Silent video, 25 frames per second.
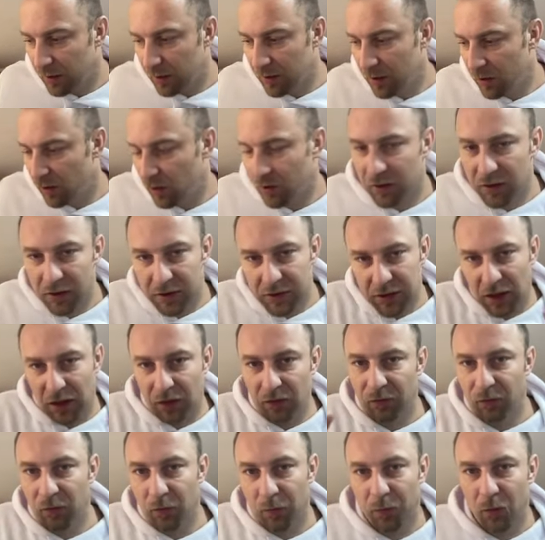here on this
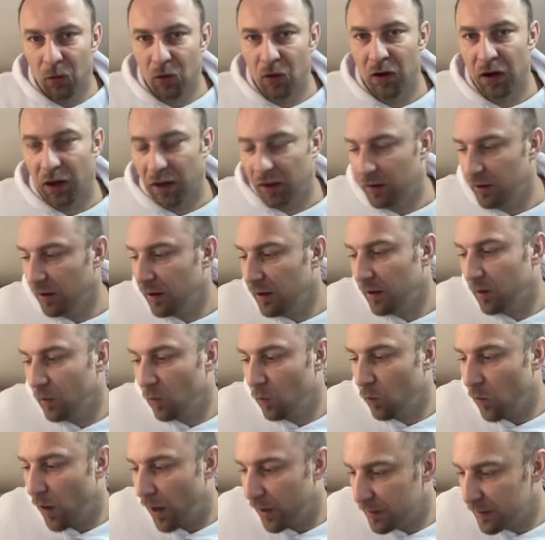side of the board, I think
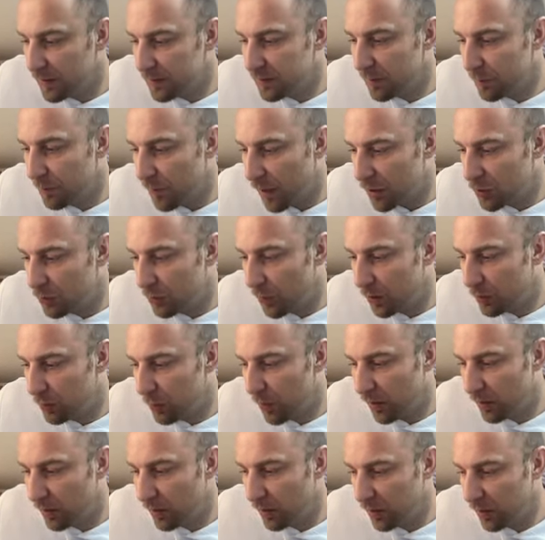white has a much, much
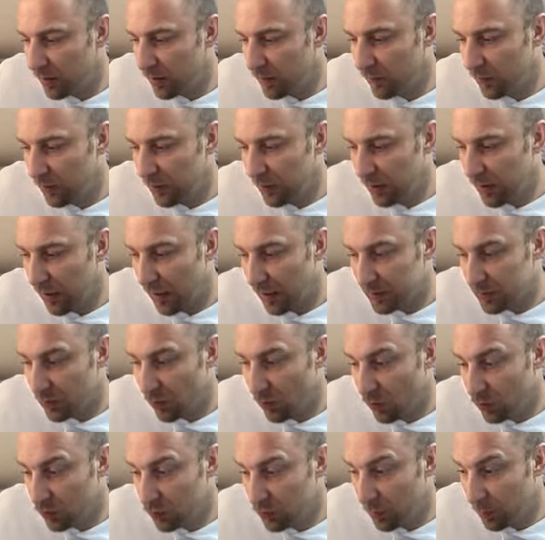better activity, has
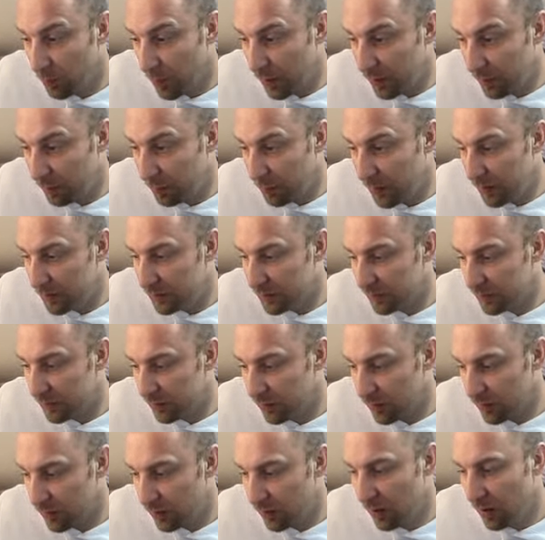also many pieces
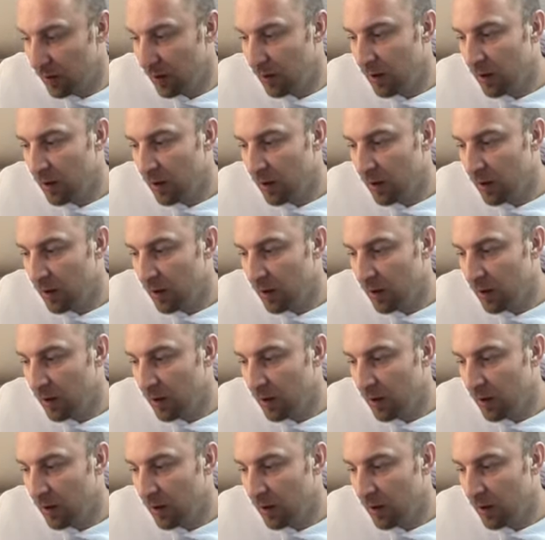here.